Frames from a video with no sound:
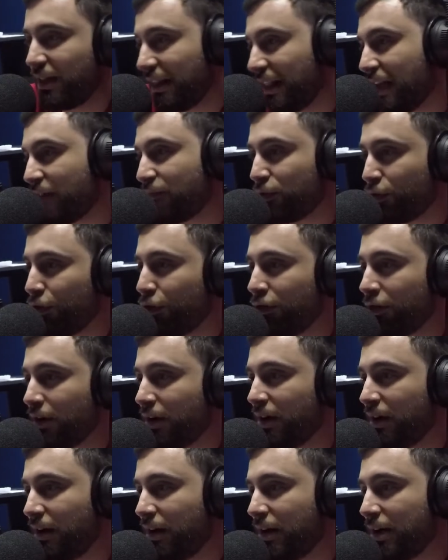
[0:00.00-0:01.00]
level,
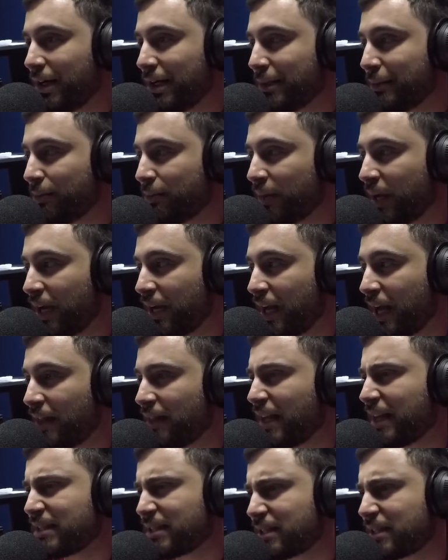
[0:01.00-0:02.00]

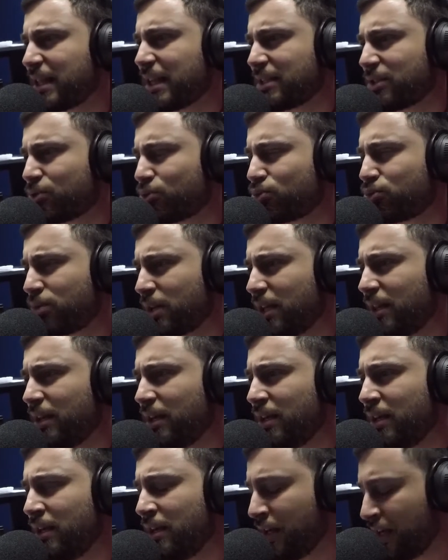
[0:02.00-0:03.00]
and that's
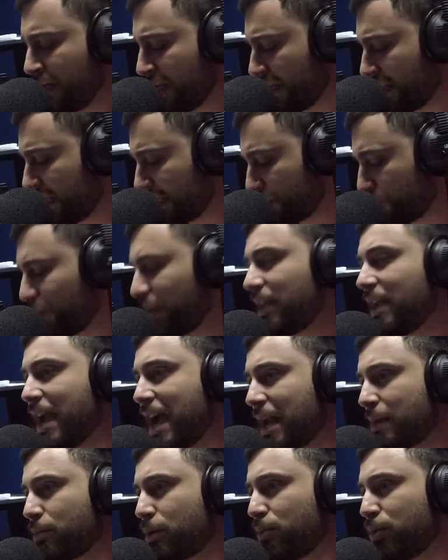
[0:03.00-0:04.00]
really
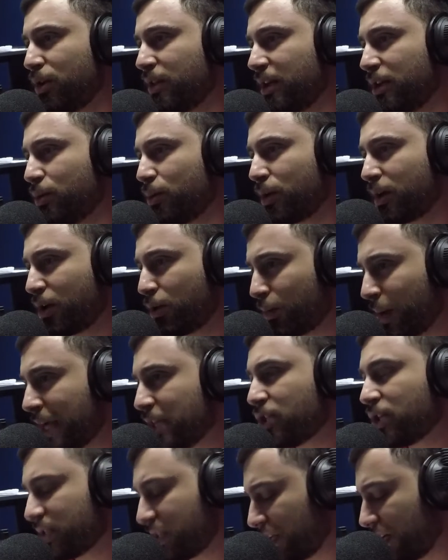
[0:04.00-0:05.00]
admirable that you were
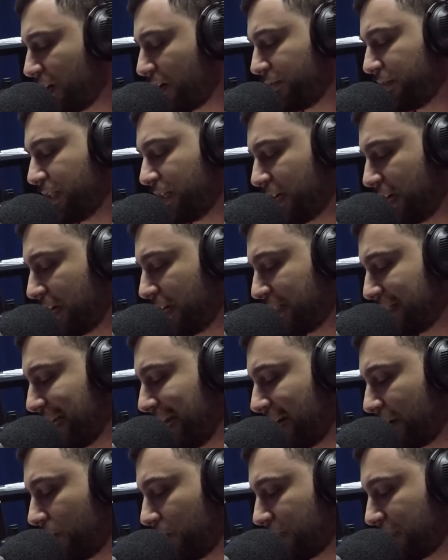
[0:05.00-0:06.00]
courageous enough to kind of
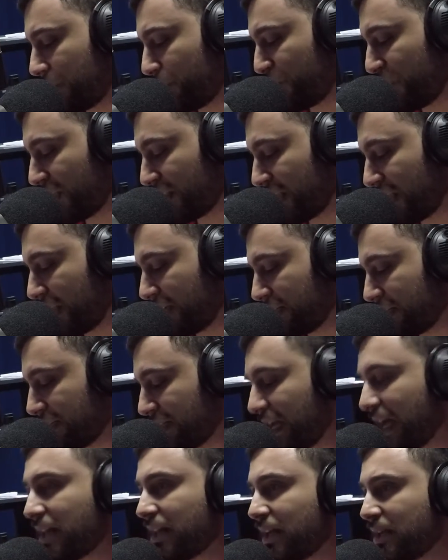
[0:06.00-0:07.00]
tackle something that is
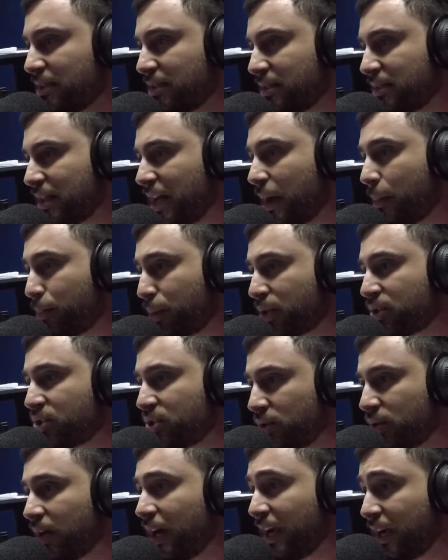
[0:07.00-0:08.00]
that
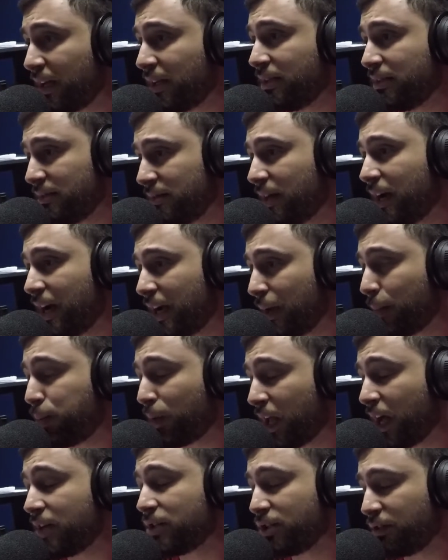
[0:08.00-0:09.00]
personal. I applaud you